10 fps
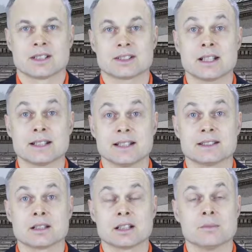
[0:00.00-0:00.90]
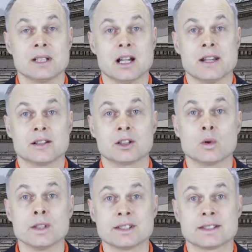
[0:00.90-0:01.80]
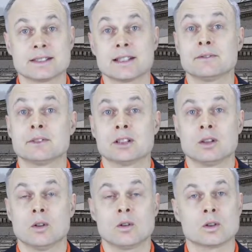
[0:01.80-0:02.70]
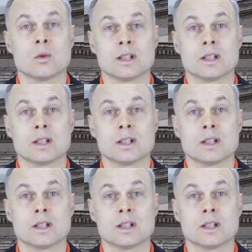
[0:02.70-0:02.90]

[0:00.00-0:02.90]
Studies can be either quantitative or